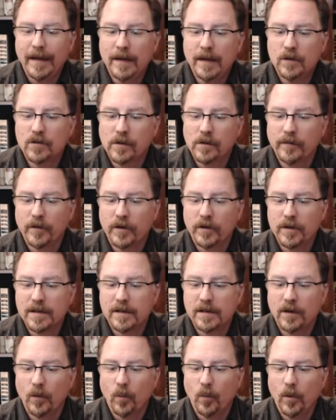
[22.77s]
Introverts
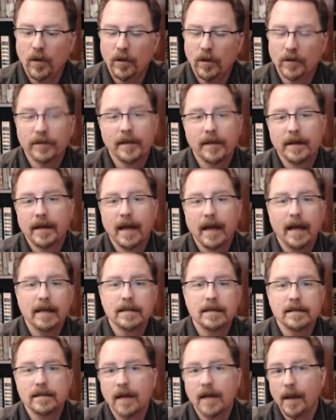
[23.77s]
in a World That Can't
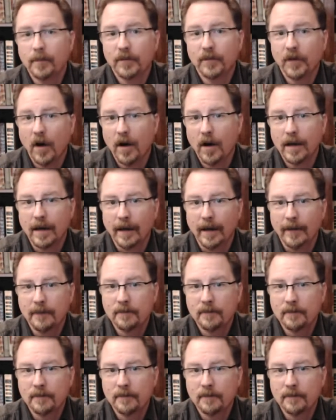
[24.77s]
Stop Talking.